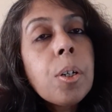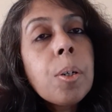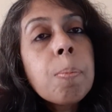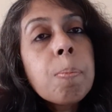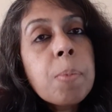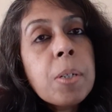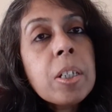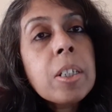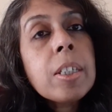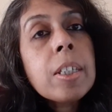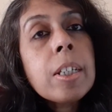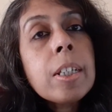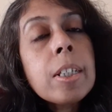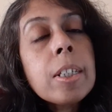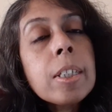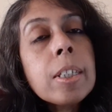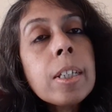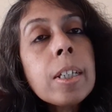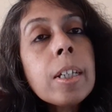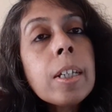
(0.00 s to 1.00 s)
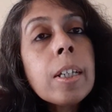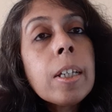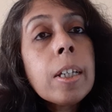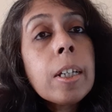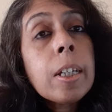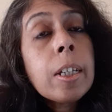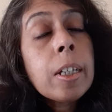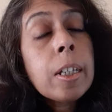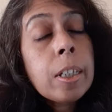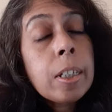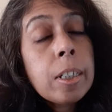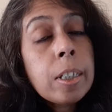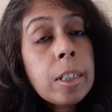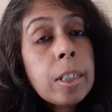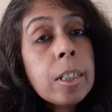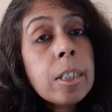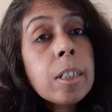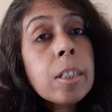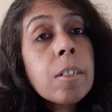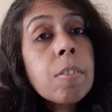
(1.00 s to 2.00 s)
mercilessly,
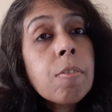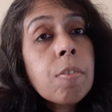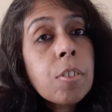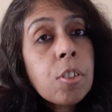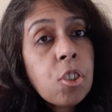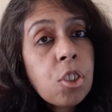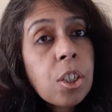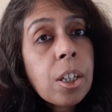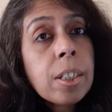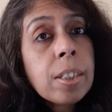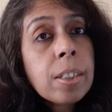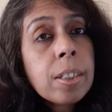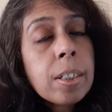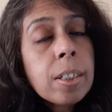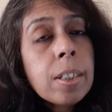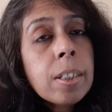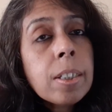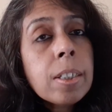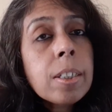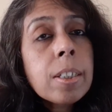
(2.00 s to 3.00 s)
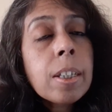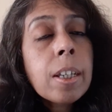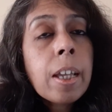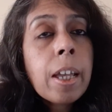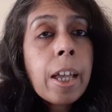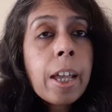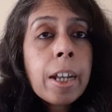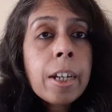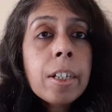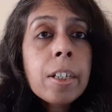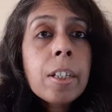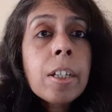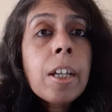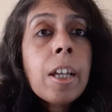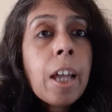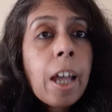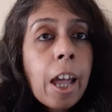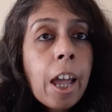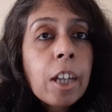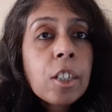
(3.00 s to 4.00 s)
deserve justice, and
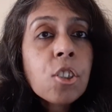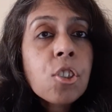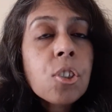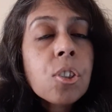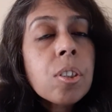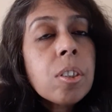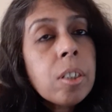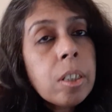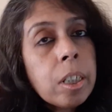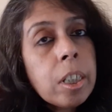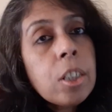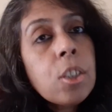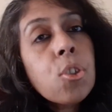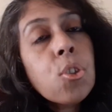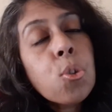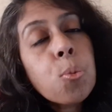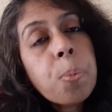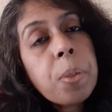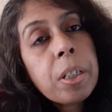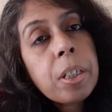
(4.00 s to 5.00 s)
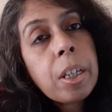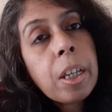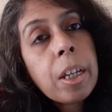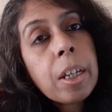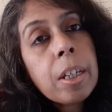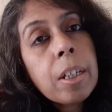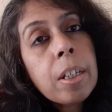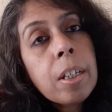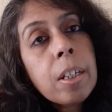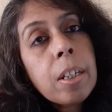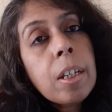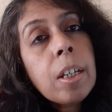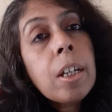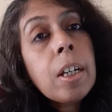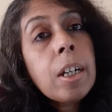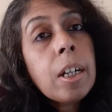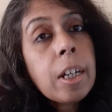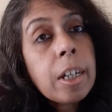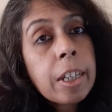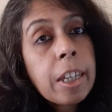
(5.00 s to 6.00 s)
action needs to be taken
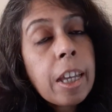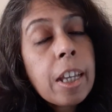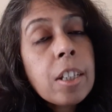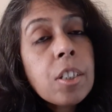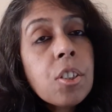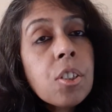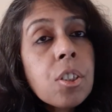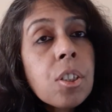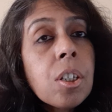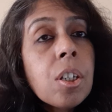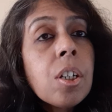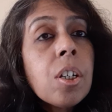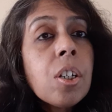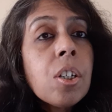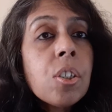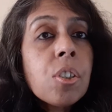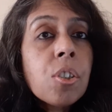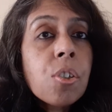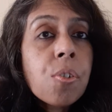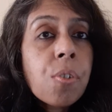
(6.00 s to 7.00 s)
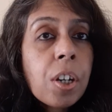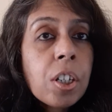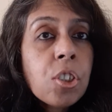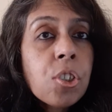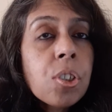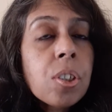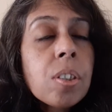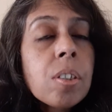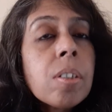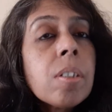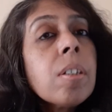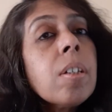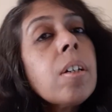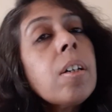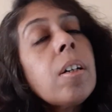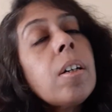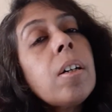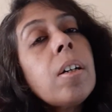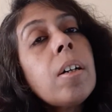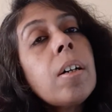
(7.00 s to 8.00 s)
against the Russian
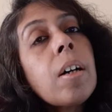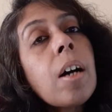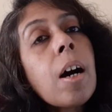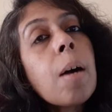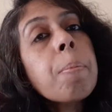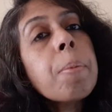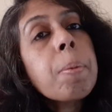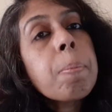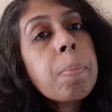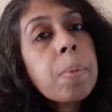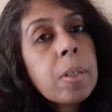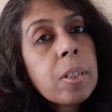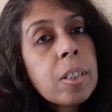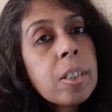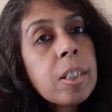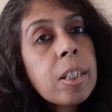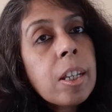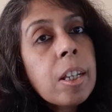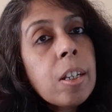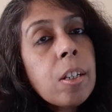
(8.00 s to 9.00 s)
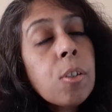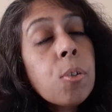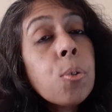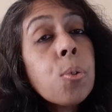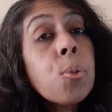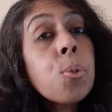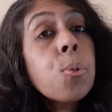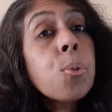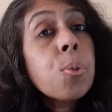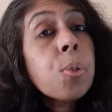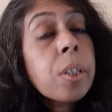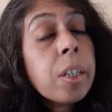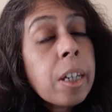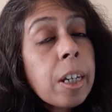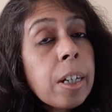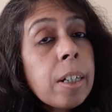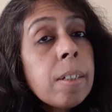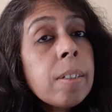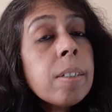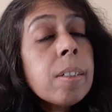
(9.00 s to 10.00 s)
army personnel who
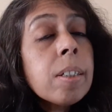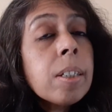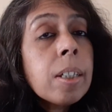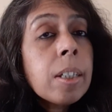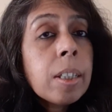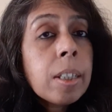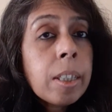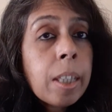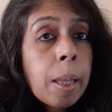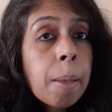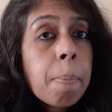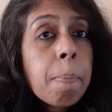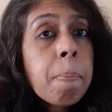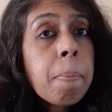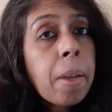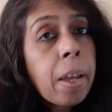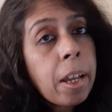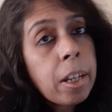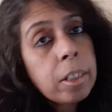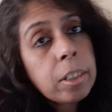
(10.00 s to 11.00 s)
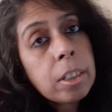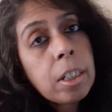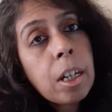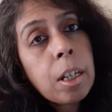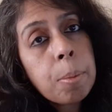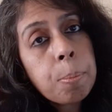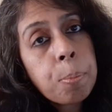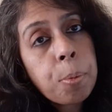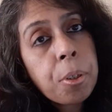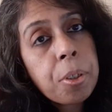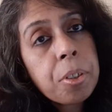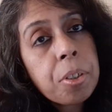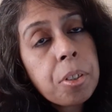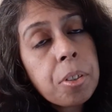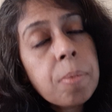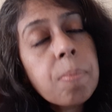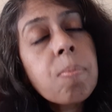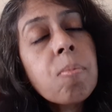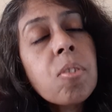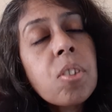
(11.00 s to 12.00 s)
killed them at gunpoint.
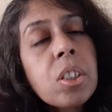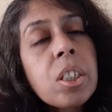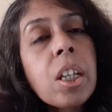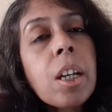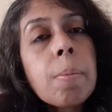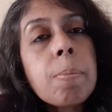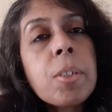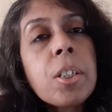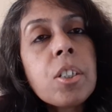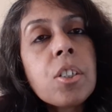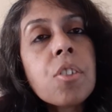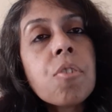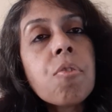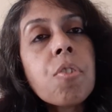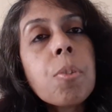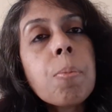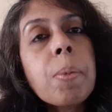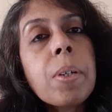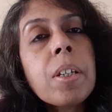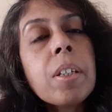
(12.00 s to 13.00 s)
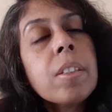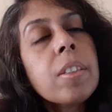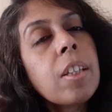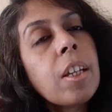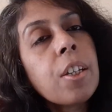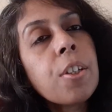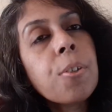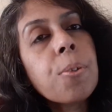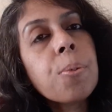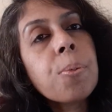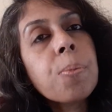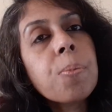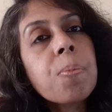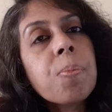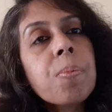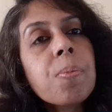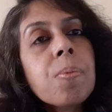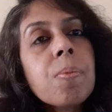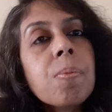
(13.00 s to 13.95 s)
Stay updated with me. Thank you.